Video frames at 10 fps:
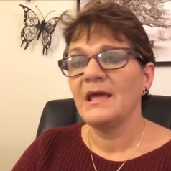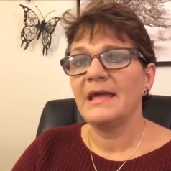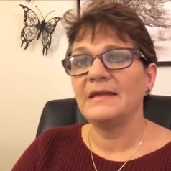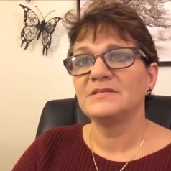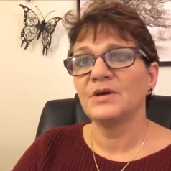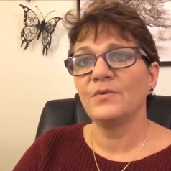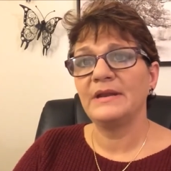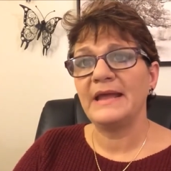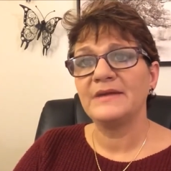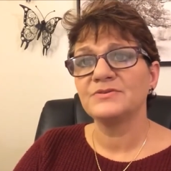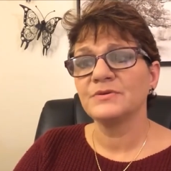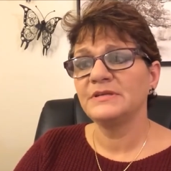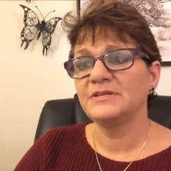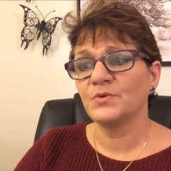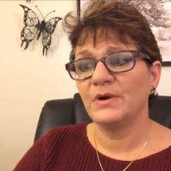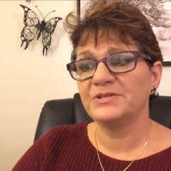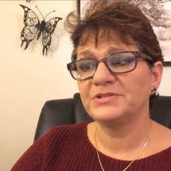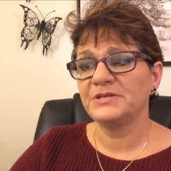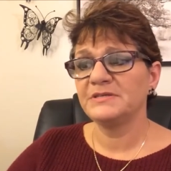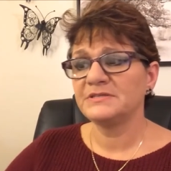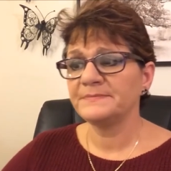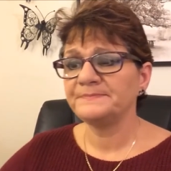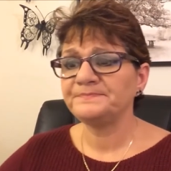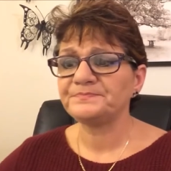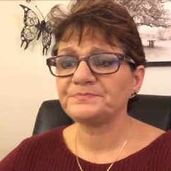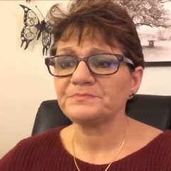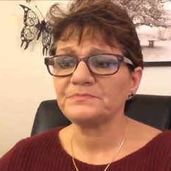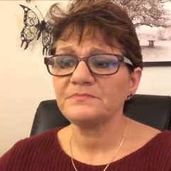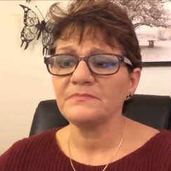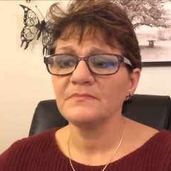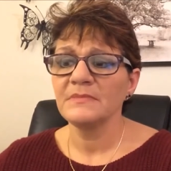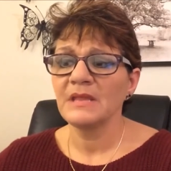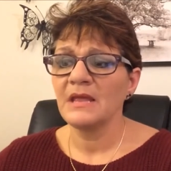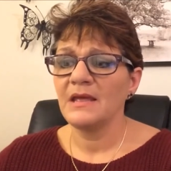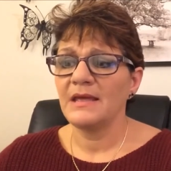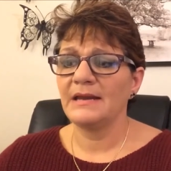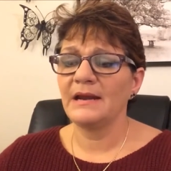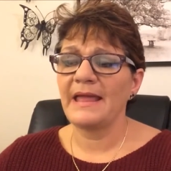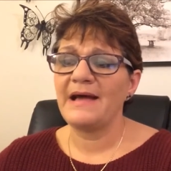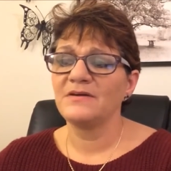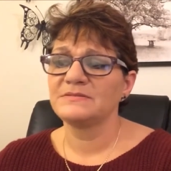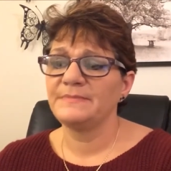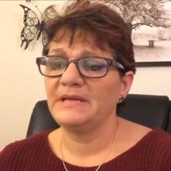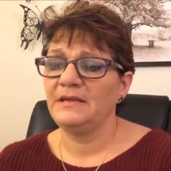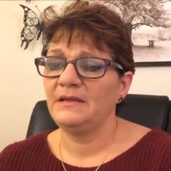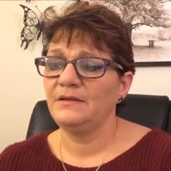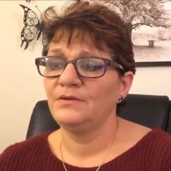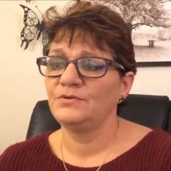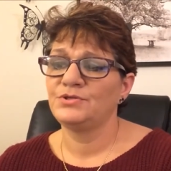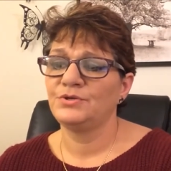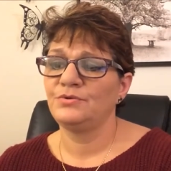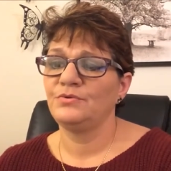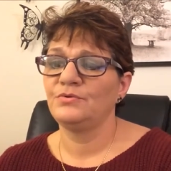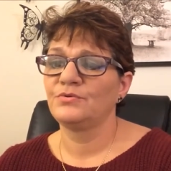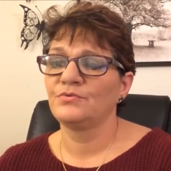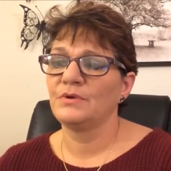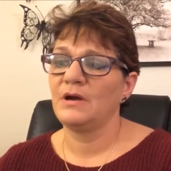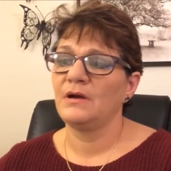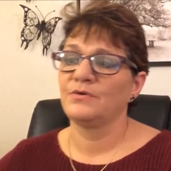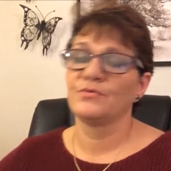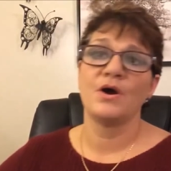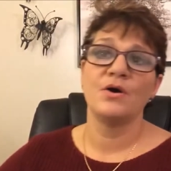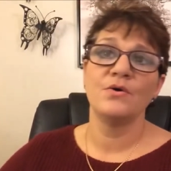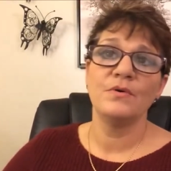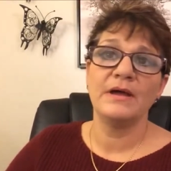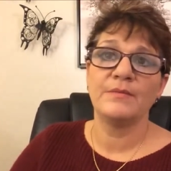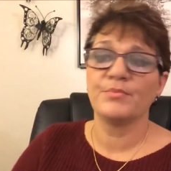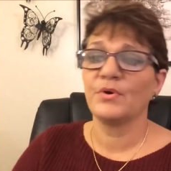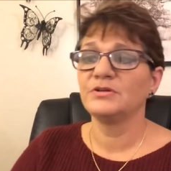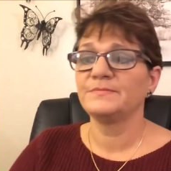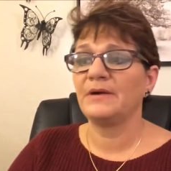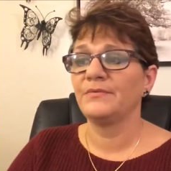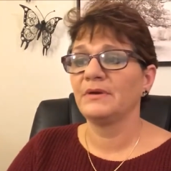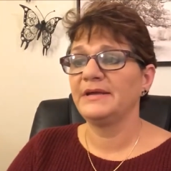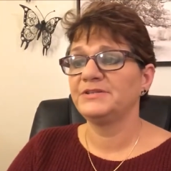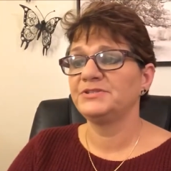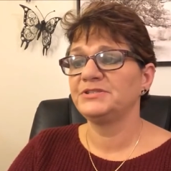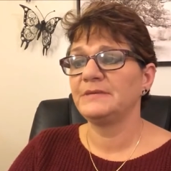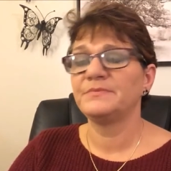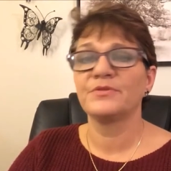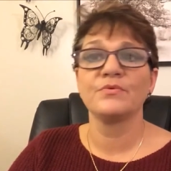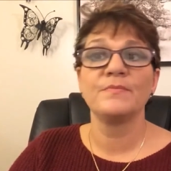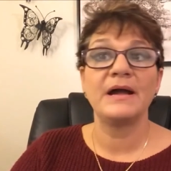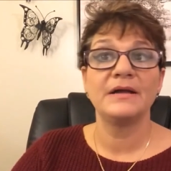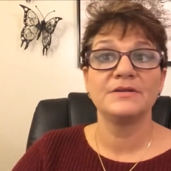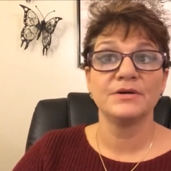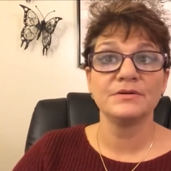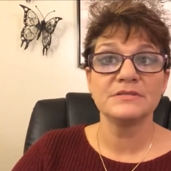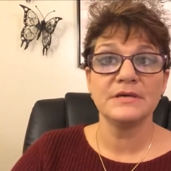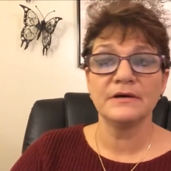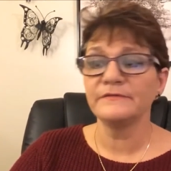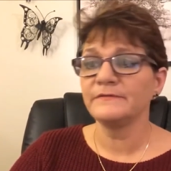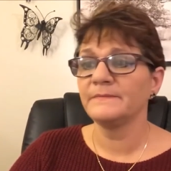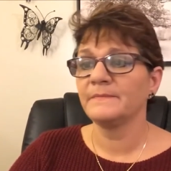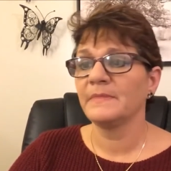And so in answering these questions, it allows me to grow and approach my relationship through my adult self